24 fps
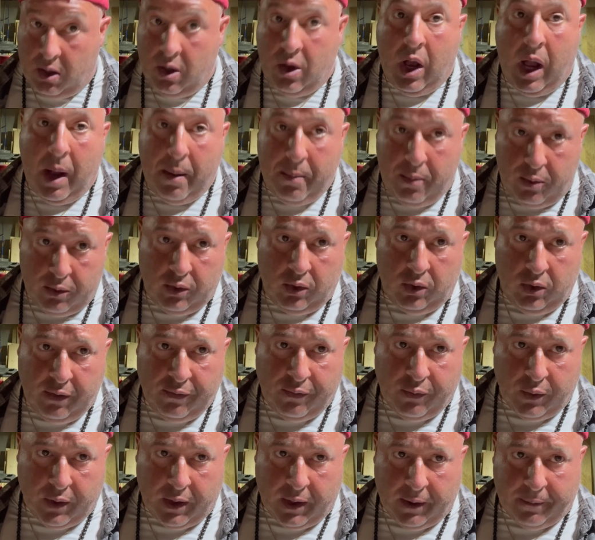I'm going to live
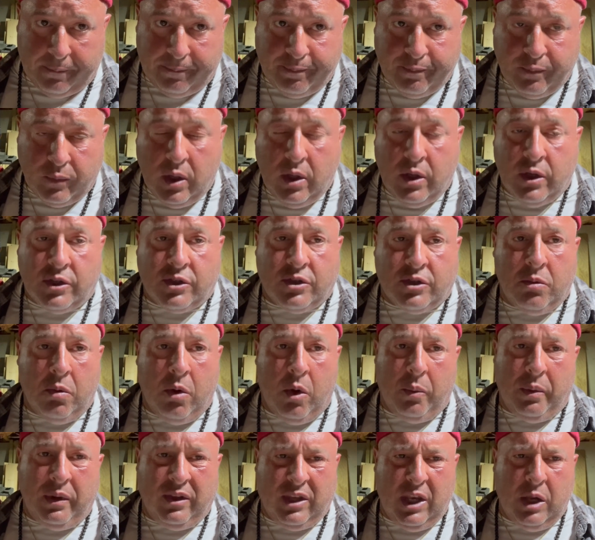with it. So what
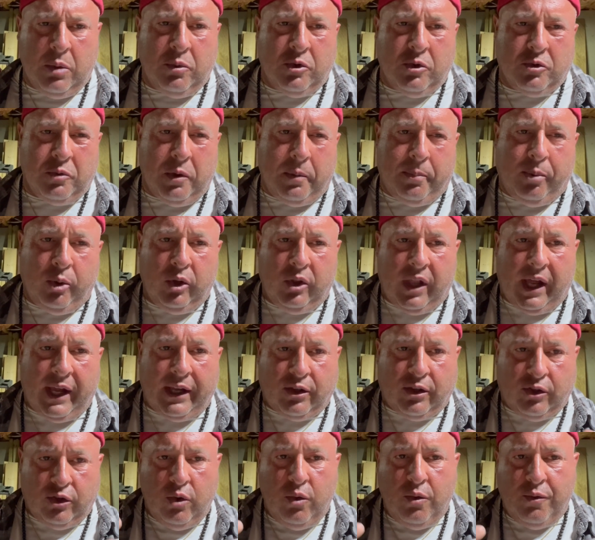we did was we put like
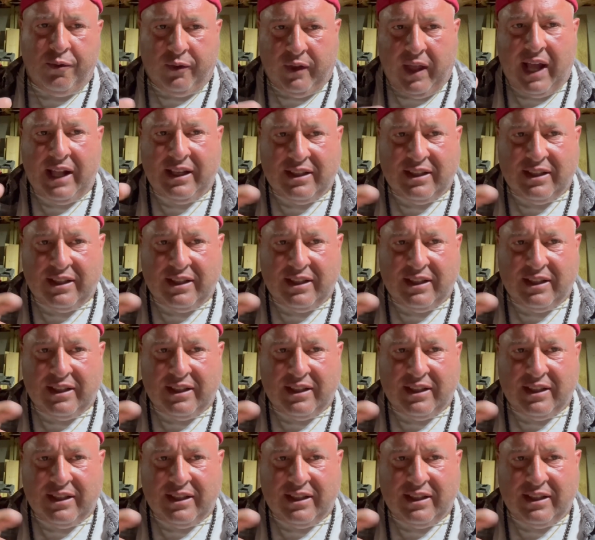two flat